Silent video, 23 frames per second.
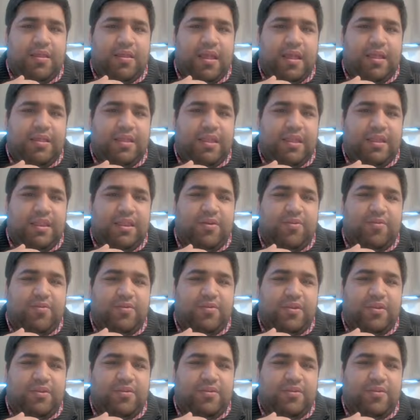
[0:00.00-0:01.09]
And then he
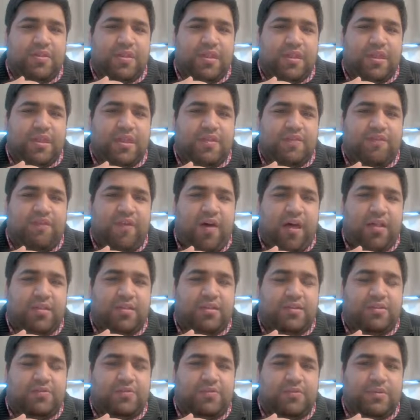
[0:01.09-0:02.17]
goes on to say his
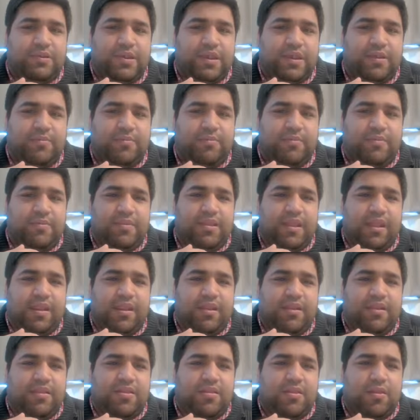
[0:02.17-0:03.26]
father told him that
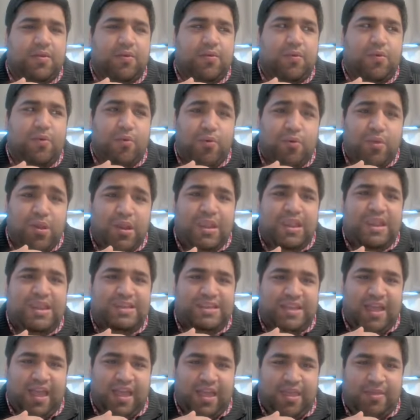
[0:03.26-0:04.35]
it is the only
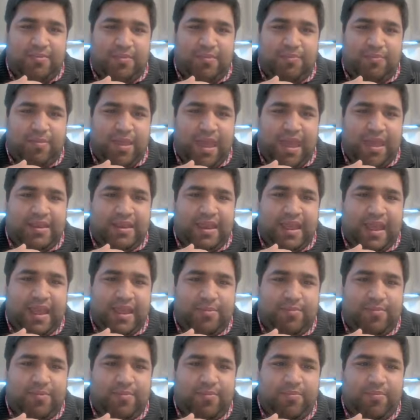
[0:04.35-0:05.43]
time a man can
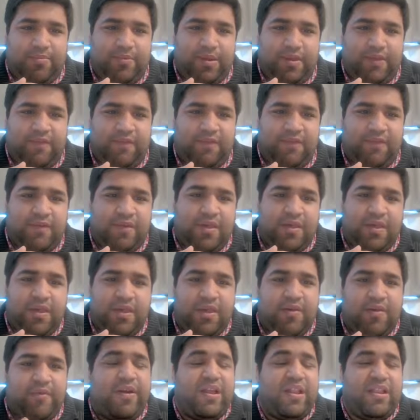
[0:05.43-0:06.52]
be brave.
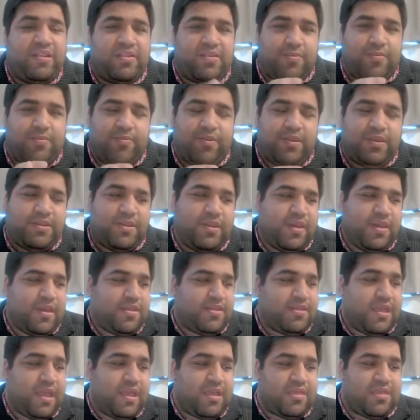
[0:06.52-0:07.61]
While it's a bit
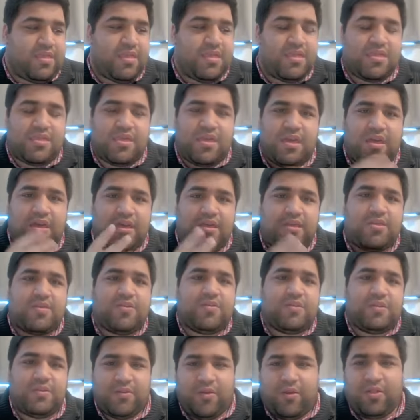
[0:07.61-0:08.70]
sexist here, so
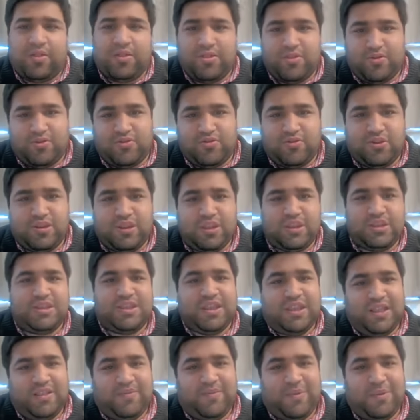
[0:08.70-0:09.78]
it also should
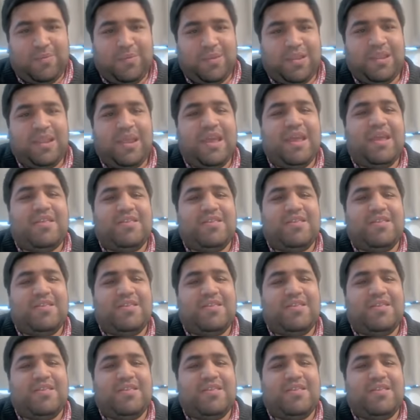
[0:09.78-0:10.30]
entail women.